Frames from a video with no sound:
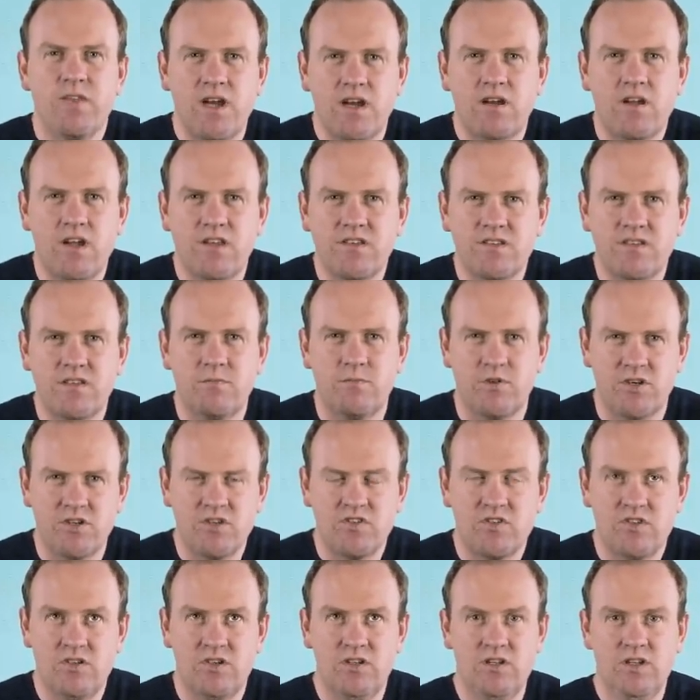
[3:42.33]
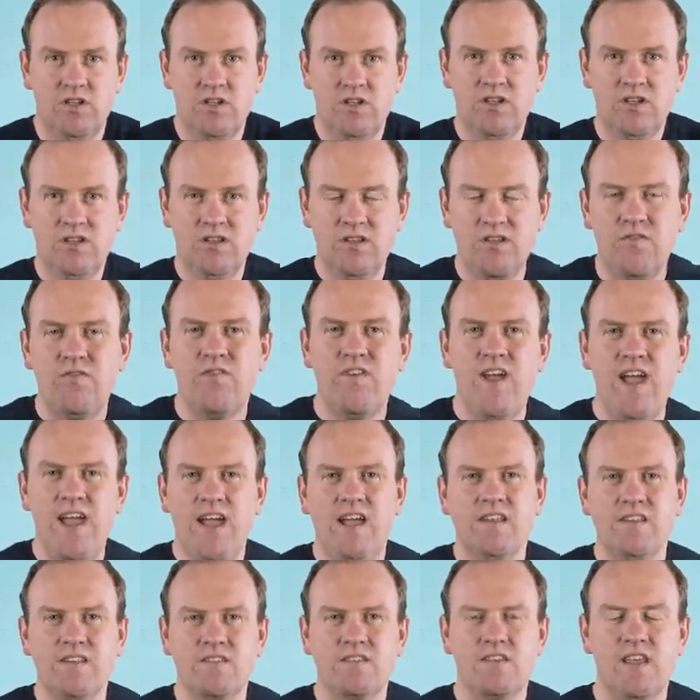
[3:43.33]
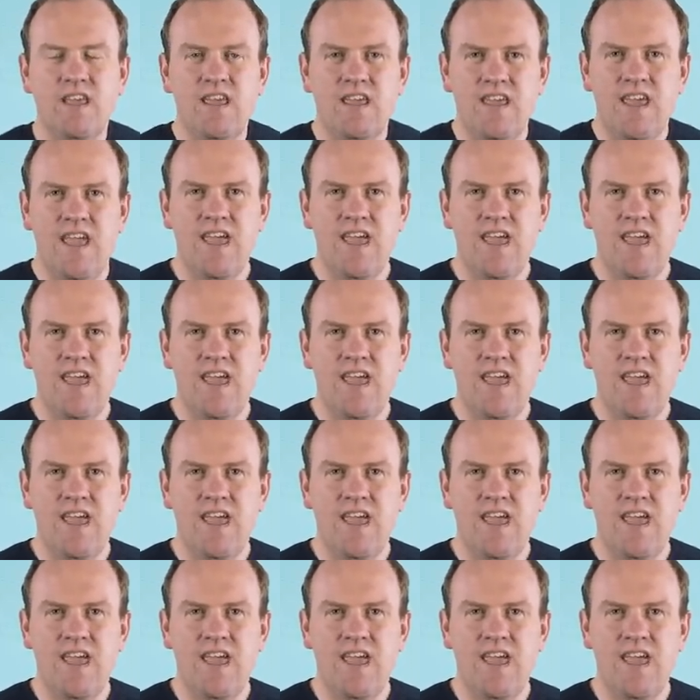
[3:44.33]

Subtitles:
their customers, the fans.